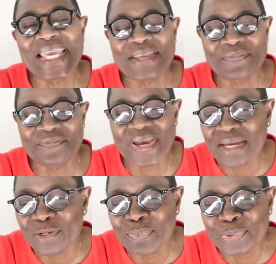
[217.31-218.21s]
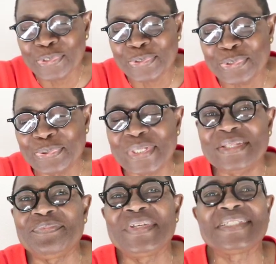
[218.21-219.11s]
available to you
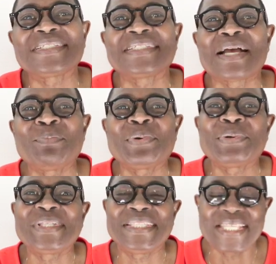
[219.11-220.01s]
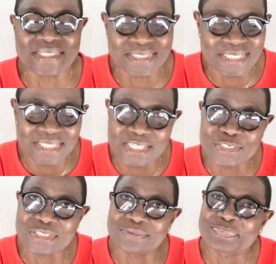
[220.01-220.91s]
in this summer
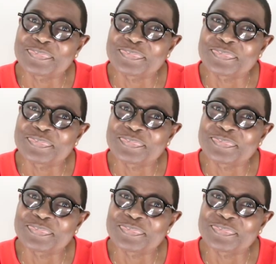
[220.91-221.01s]
destination.